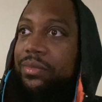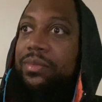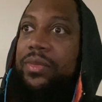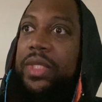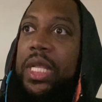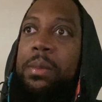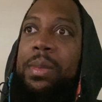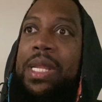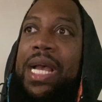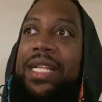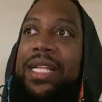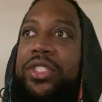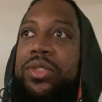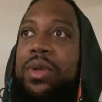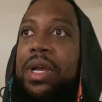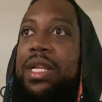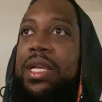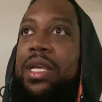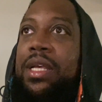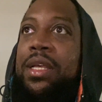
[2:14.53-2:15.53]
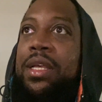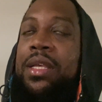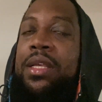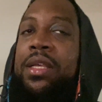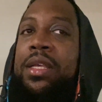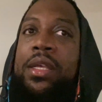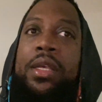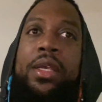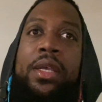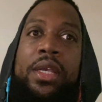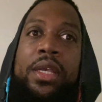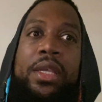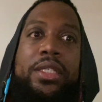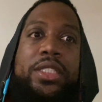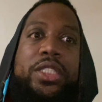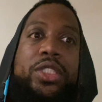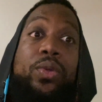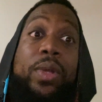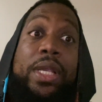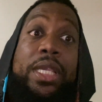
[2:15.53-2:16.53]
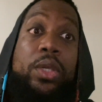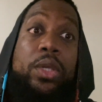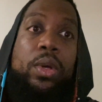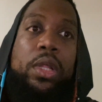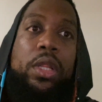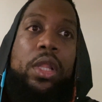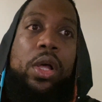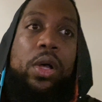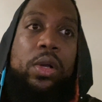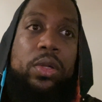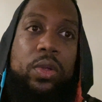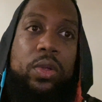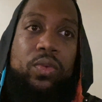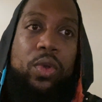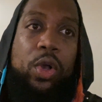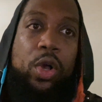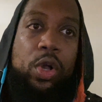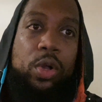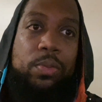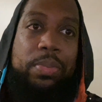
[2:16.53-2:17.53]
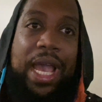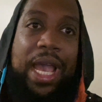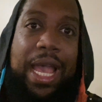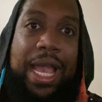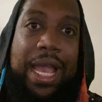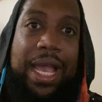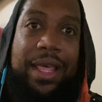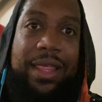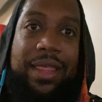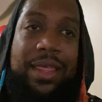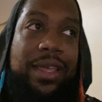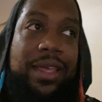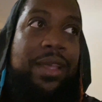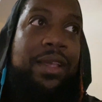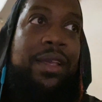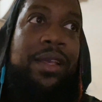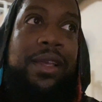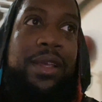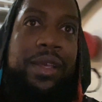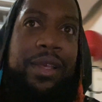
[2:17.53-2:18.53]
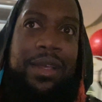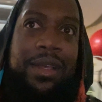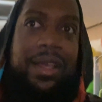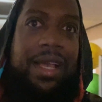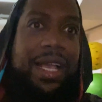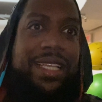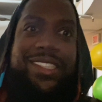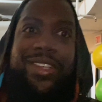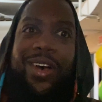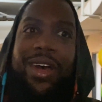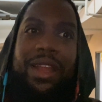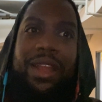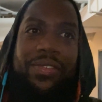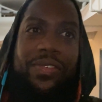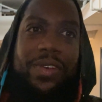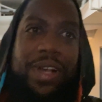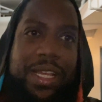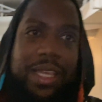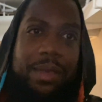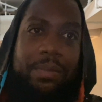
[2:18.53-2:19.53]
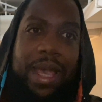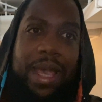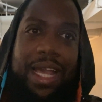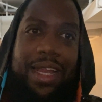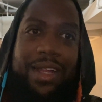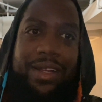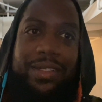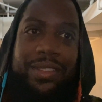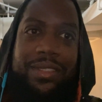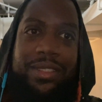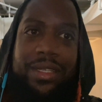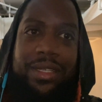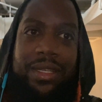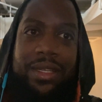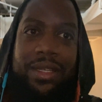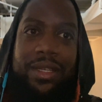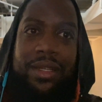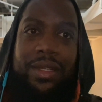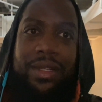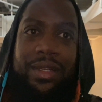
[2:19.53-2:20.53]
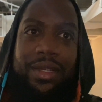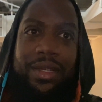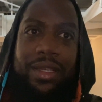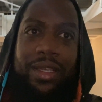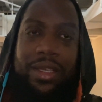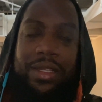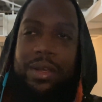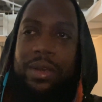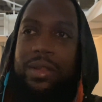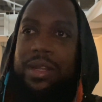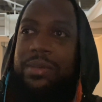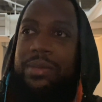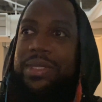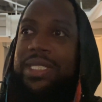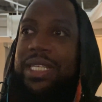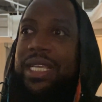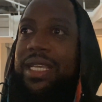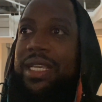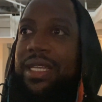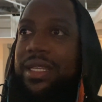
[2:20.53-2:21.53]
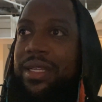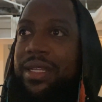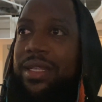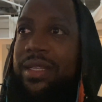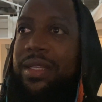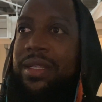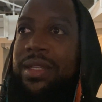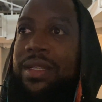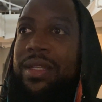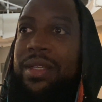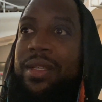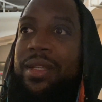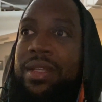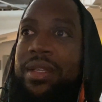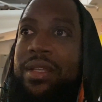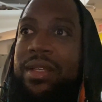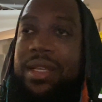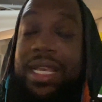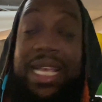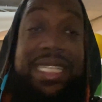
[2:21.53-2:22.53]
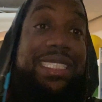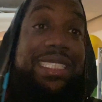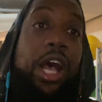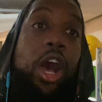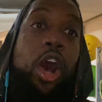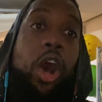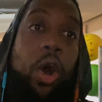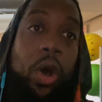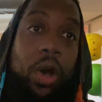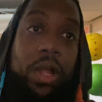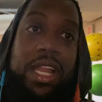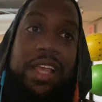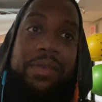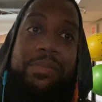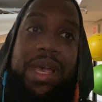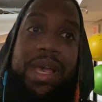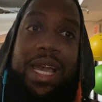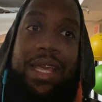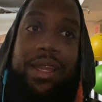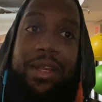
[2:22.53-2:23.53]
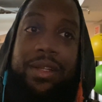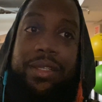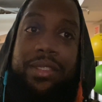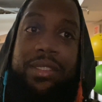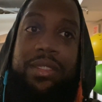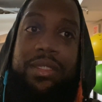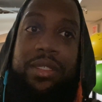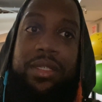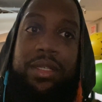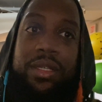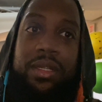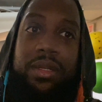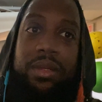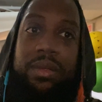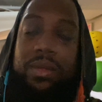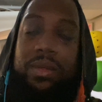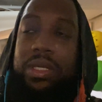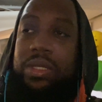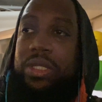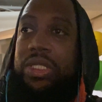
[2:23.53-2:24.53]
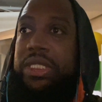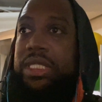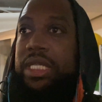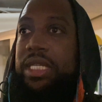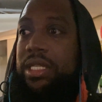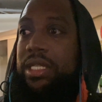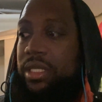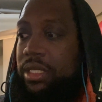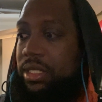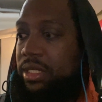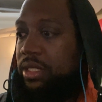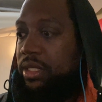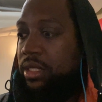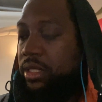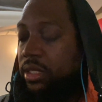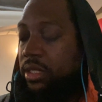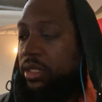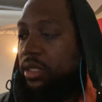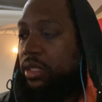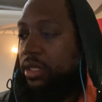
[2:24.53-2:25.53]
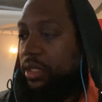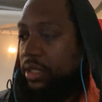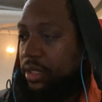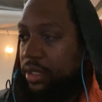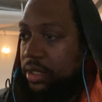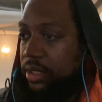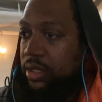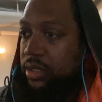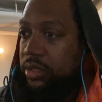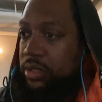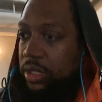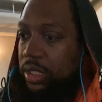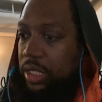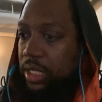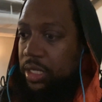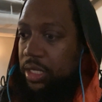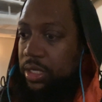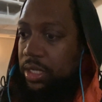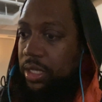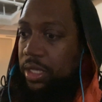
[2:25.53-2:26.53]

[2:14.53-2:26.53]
I'm not trying to string you along the wrong path, that's all that fucking matters. You know what I'm saying? That's all that matters. Real shit. So look,